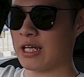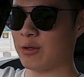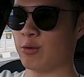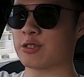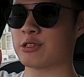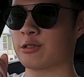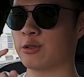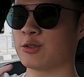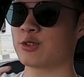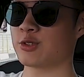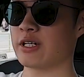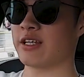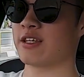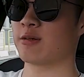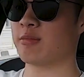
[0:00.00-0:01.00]
it was glued
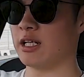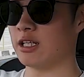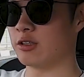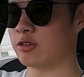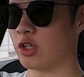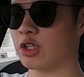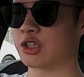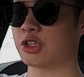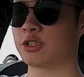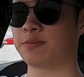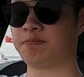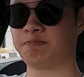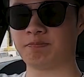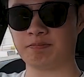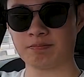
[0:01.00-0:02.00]
together by La Roche.
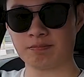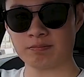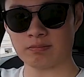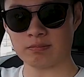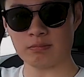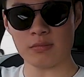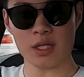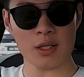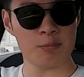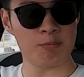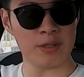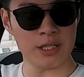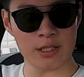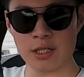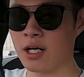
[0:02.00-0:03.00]

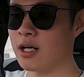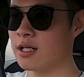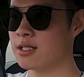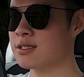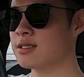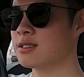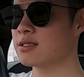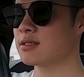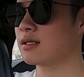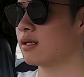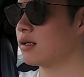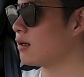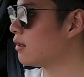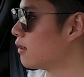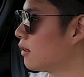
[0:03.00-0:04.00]
Because
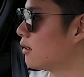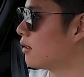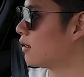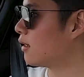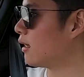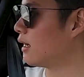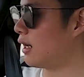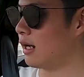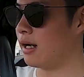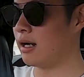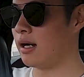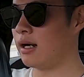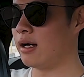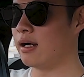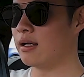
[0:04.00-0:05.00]

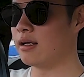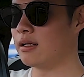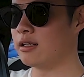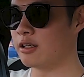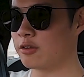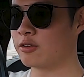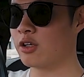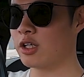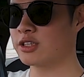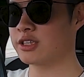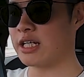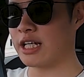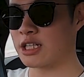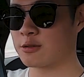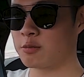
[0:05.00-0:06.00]
La Roche
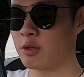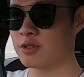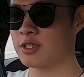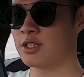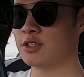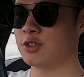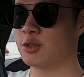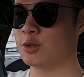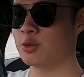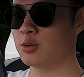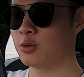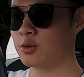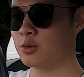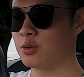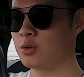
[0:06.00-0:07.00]
exposes
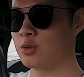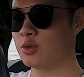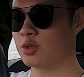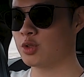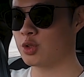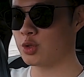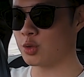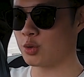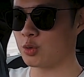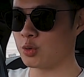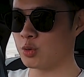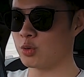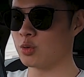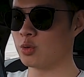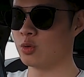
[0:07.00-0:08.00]
you
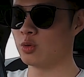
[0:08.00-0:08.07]
to